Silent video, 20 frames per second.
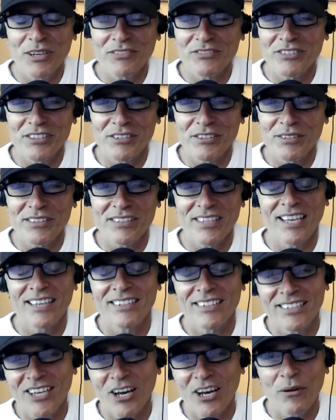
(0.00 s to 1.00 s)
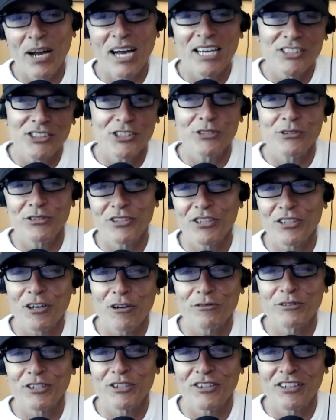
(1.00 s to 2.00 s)
have to do is say, yes. no, I choose to
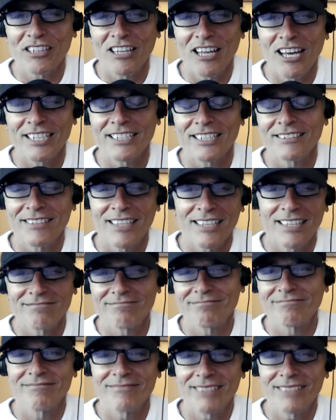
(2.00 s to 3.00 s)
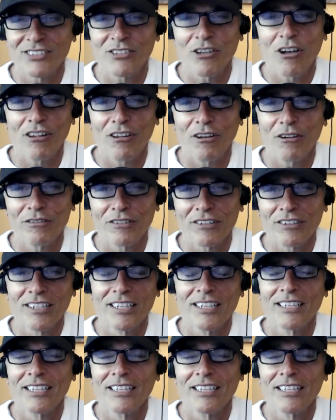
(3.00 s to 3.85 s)
go to the light and it's all over.